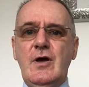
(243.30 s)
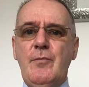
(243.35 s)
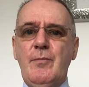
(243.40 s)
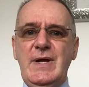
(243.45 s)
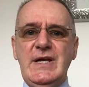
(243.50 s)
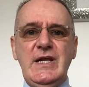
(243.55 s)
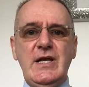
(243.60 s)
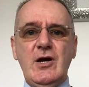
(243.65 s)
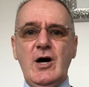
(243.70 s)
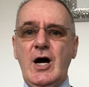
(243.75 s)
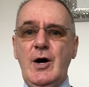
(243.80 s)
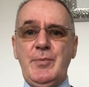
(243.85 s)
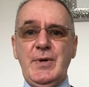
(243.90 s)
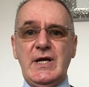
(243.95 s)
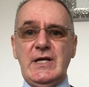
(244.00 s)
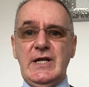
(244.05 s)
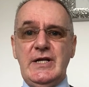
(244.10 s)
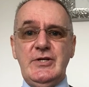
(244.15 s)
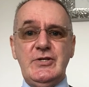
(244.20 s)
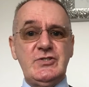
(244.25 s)
Many
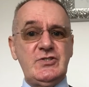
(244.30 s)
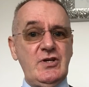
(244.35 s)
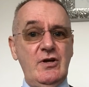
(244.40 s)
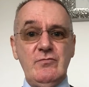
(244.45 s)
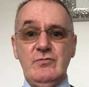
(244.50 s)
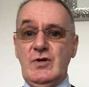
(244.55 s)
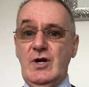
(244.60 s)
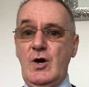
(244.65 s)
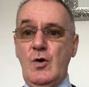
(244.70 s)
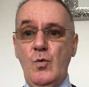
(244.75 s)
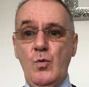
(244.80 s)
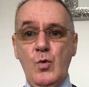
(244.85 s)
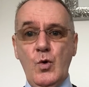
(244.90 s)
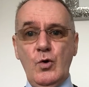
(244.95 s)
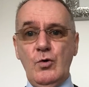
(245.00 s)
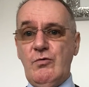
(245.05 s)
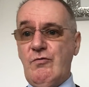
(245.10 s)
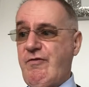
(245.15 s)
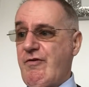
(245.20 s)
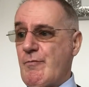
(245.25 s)
carpet cleaners don't know
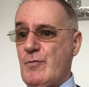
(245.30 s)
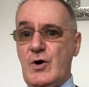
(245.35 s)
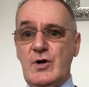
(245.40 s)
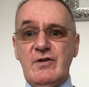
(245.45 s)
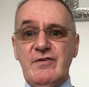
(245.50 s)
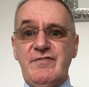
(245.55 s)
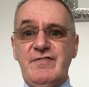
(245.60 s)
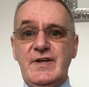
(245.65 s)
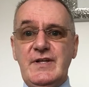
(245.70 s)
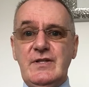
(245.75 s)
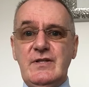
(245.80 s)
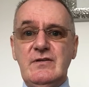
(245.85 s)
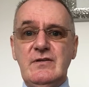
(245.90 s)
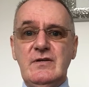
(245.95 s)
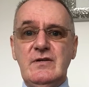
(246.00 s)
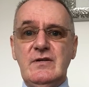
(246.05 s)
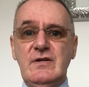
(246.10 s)
wool from olefin